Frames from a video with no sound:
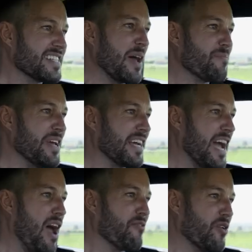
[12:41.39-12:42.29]
said, be
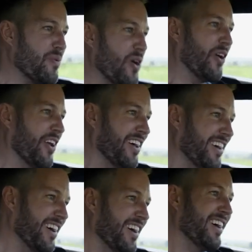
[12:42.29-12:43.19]
careful, Bjorn.
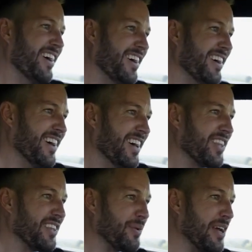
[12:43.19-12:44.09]

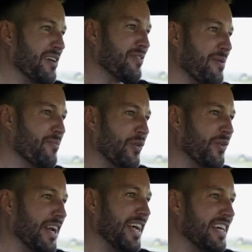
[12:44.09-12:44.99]
3 of them were
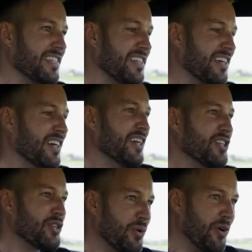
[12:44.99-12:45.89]
released. 2
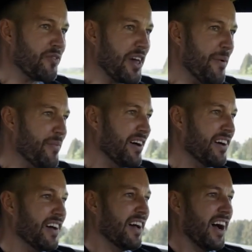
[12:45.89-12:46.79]
of them
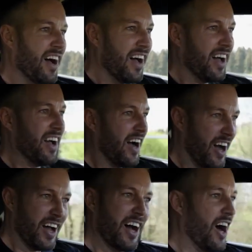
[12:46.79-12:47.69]

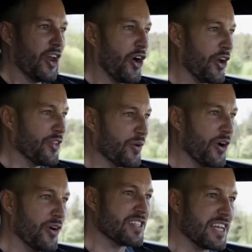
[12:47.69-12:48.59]
are not on the
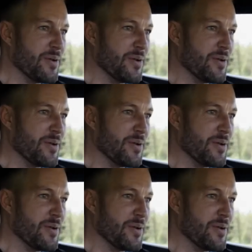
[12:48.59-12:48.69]
roads